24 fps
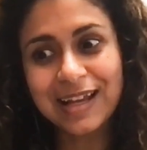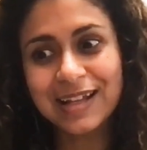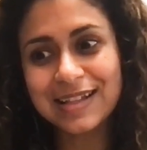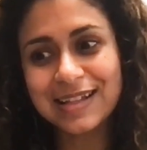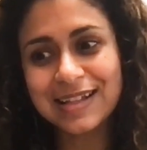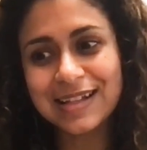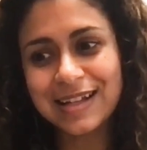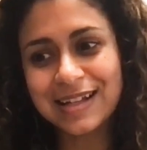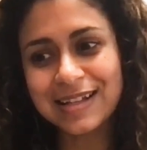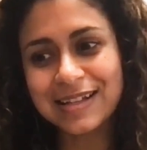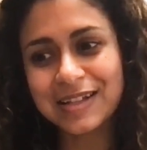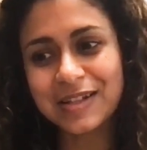
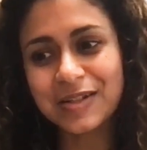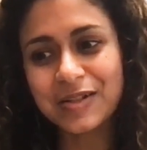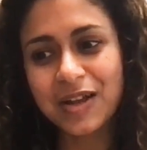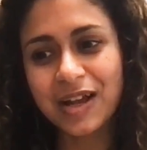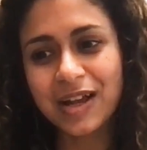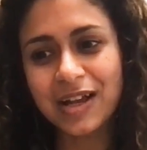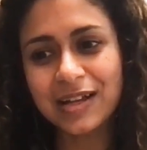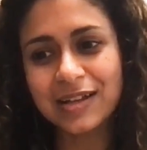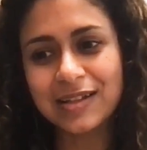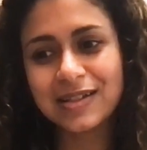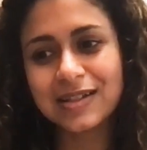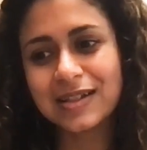it's
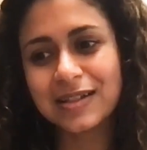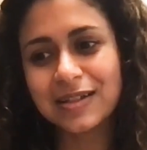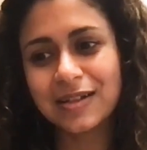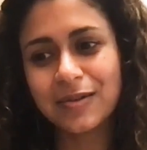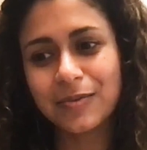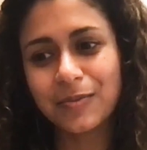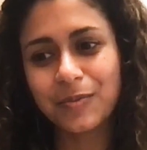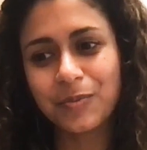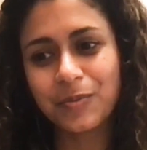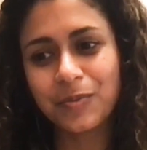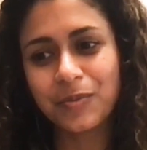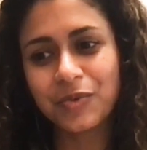
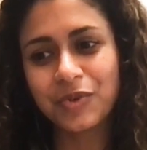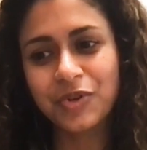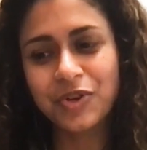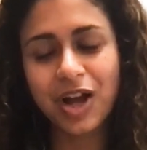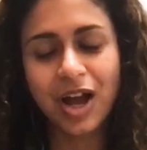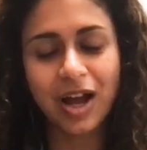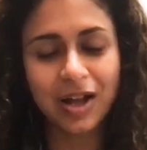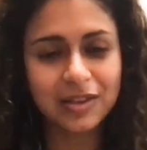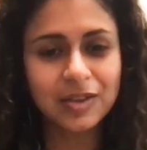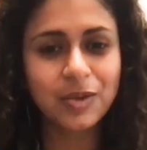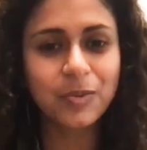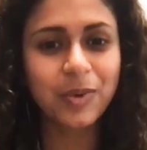
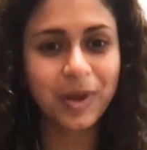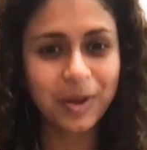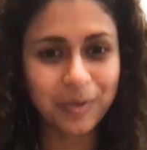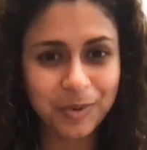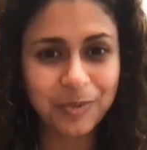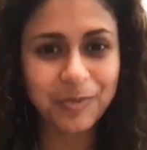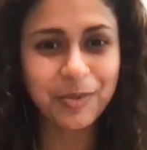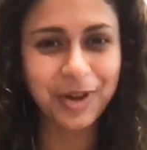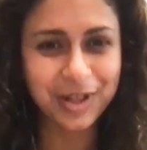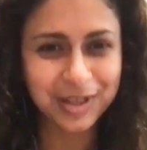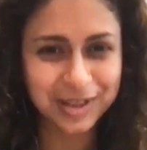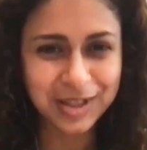not the
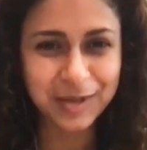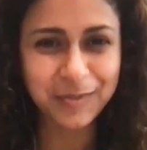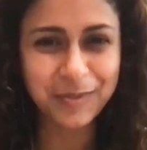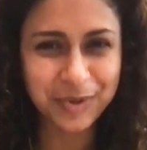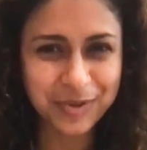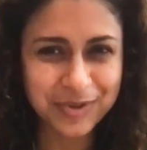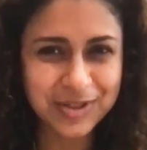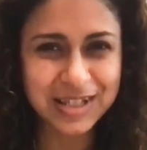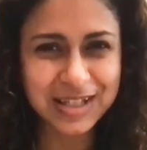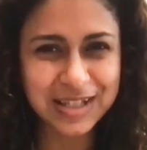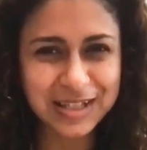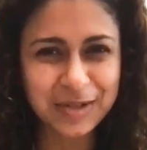way we want the
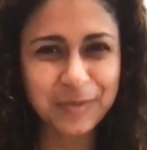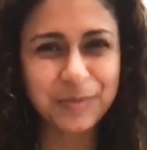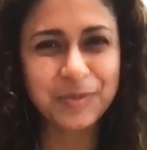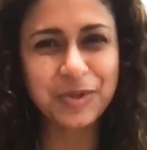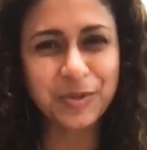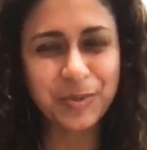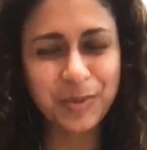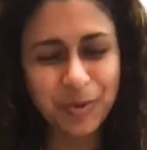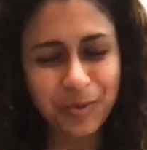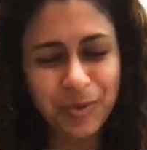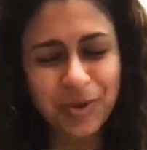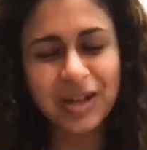immune
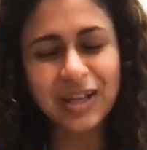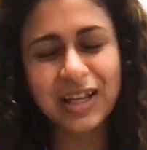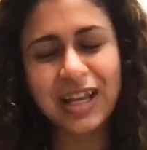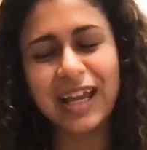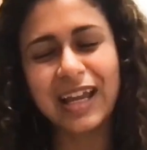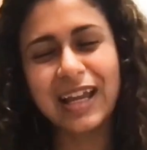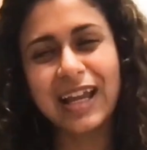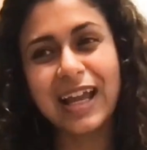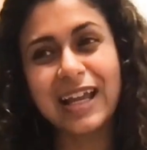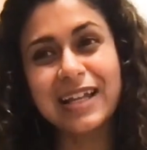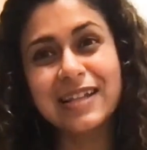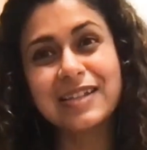system to be
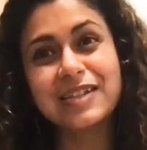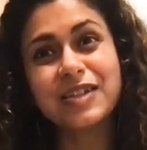working.